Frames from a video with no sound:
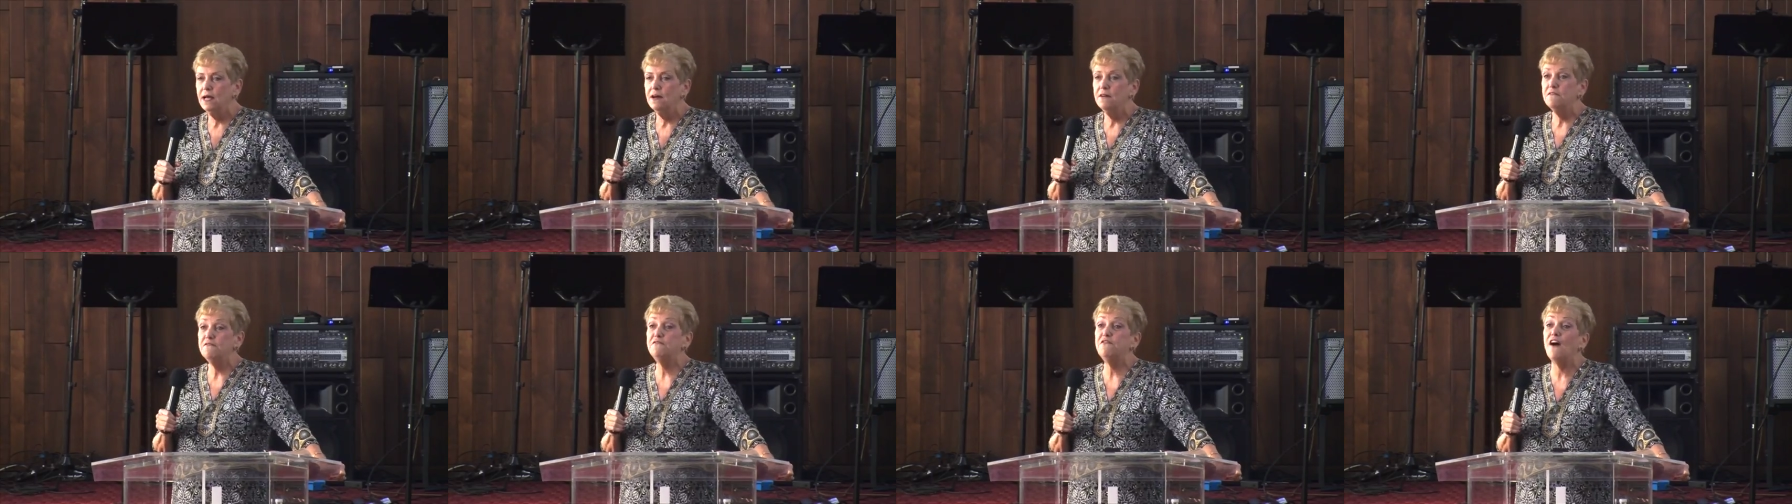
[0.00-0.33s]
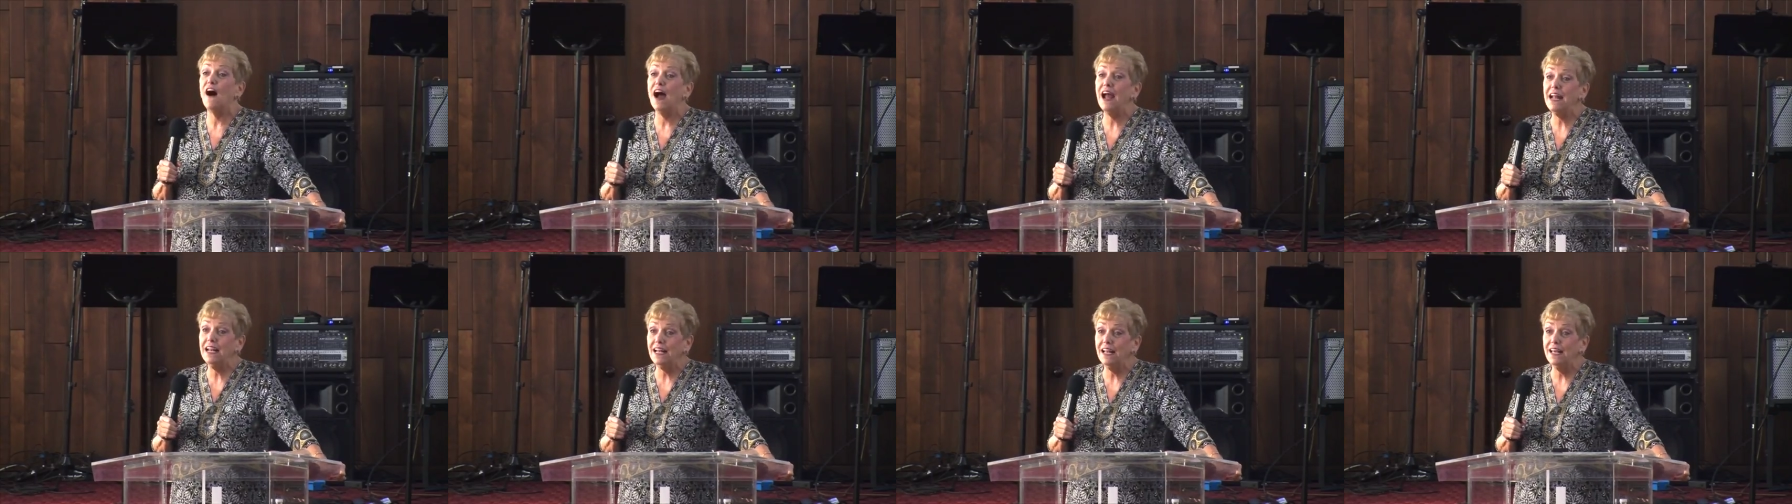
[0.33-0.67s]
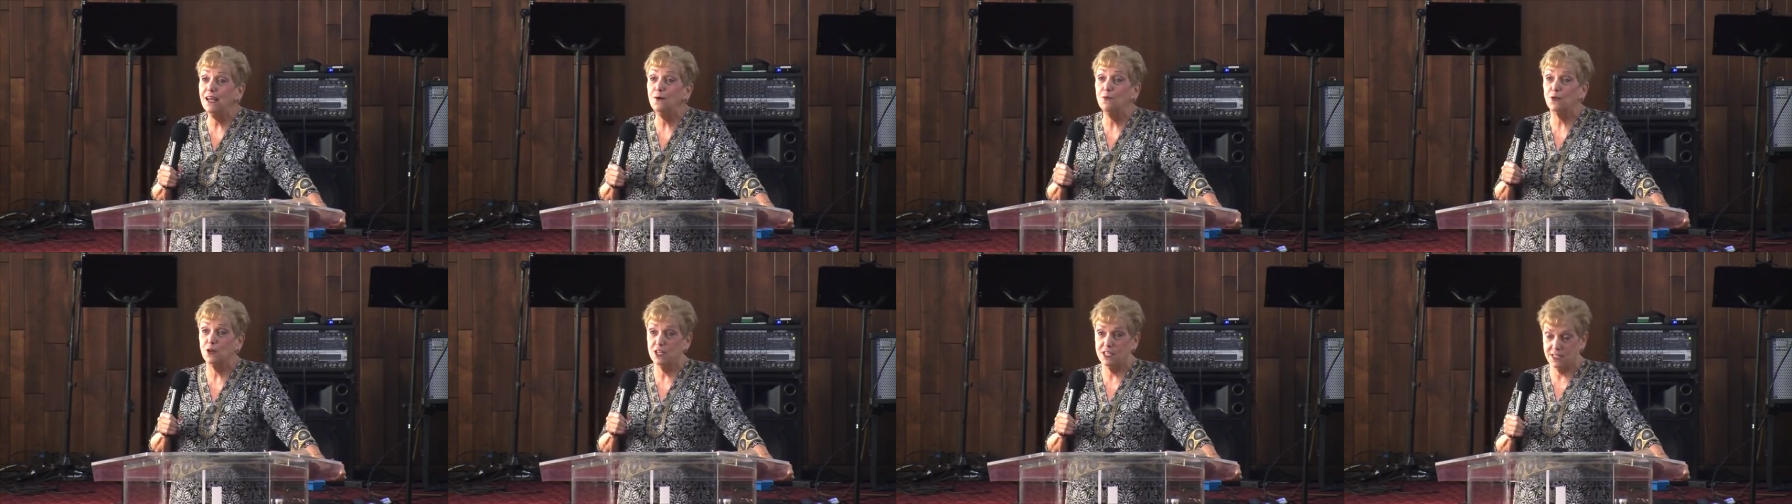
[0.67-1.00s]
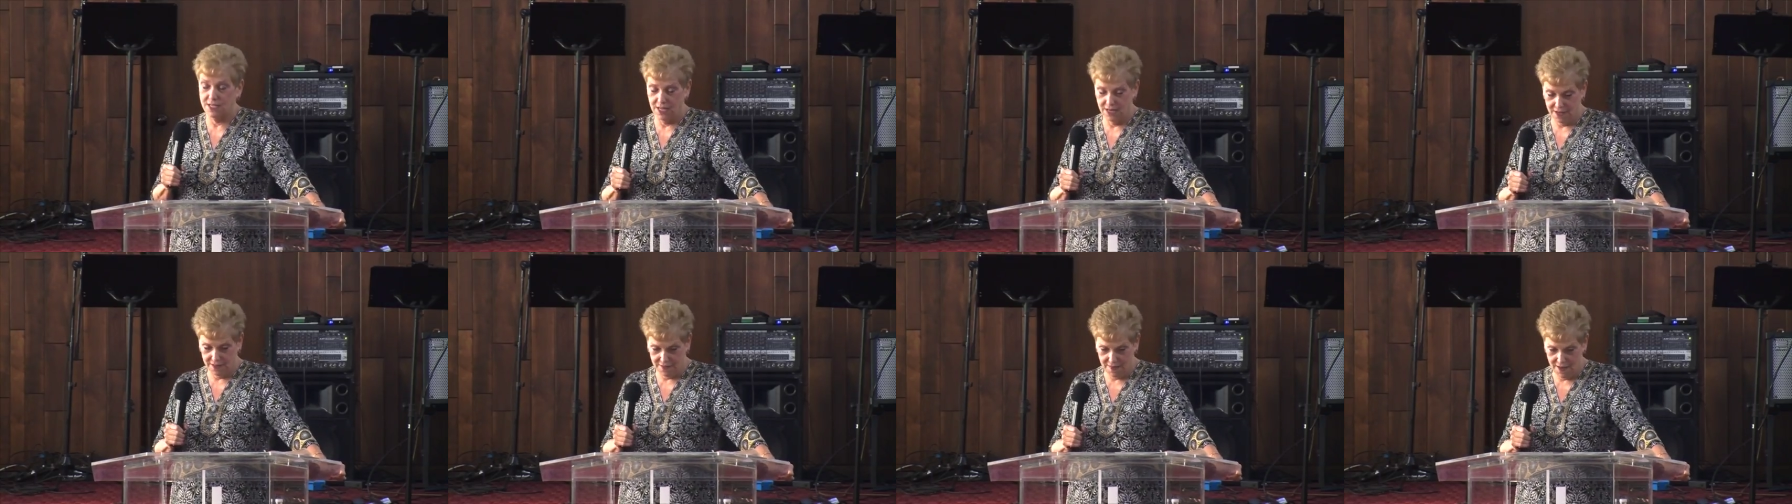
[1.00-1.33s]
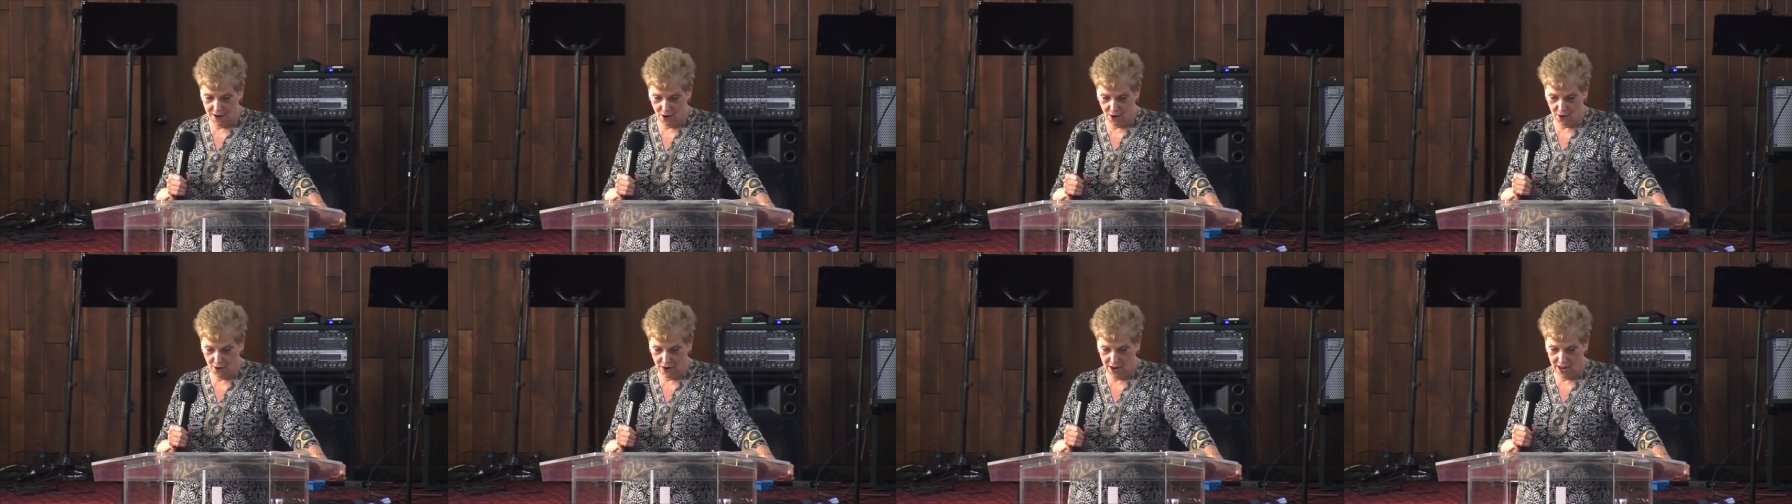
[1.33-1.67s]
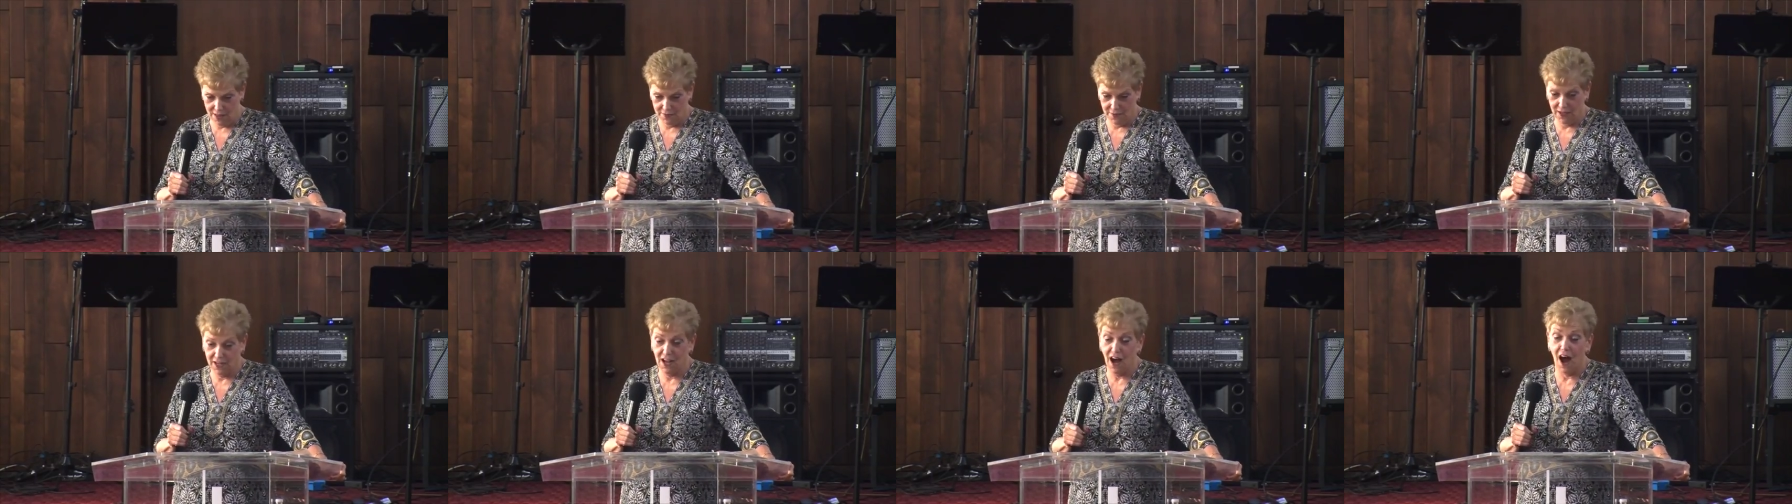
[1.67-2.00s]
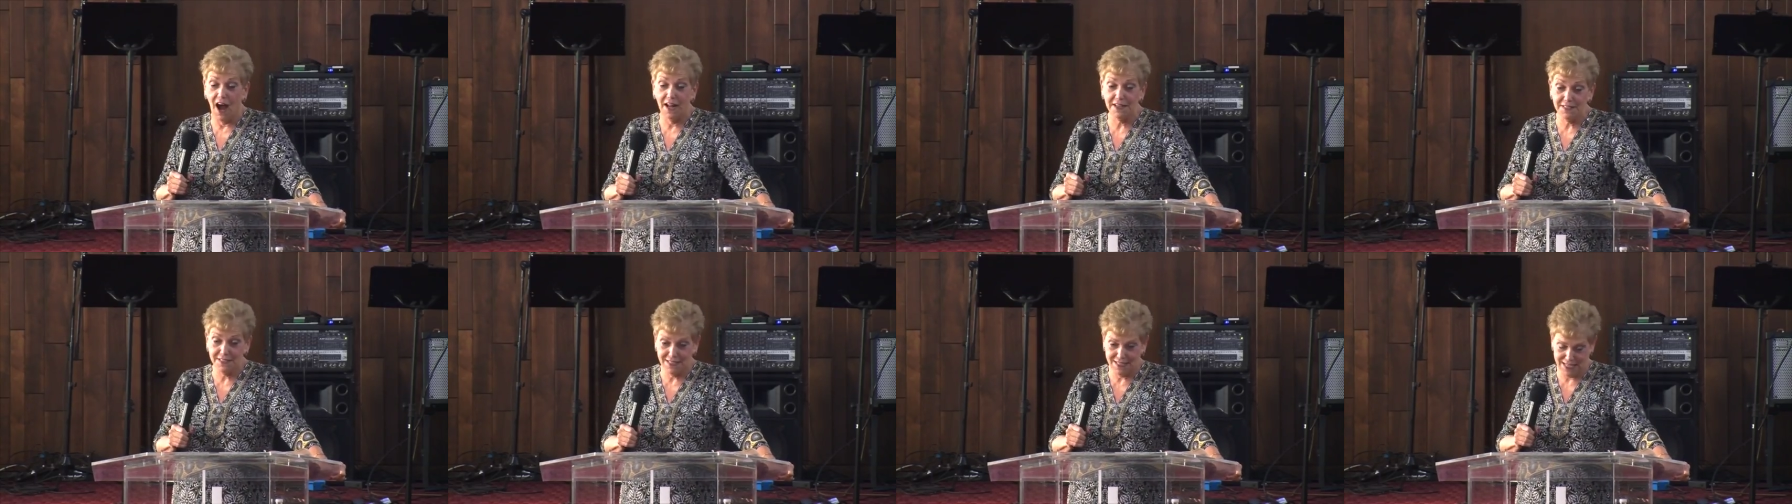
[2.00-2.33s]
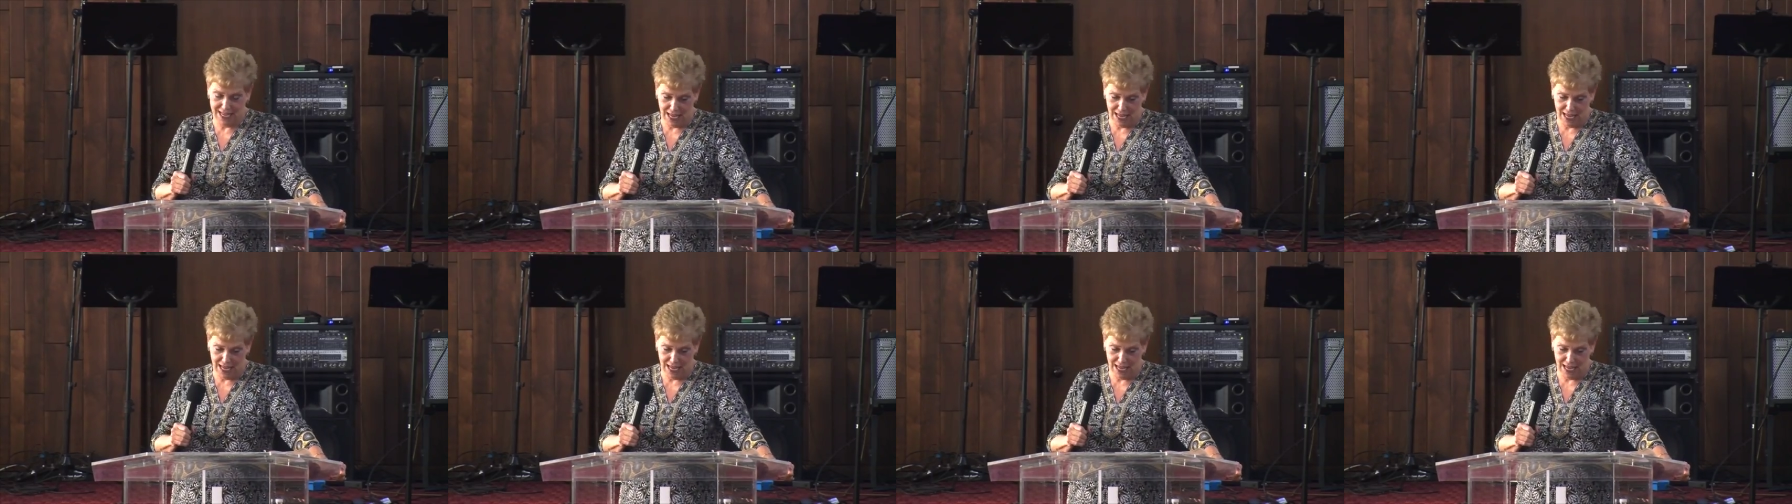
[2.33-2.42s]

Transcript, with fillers: Finally, we're sitting there, and the guidance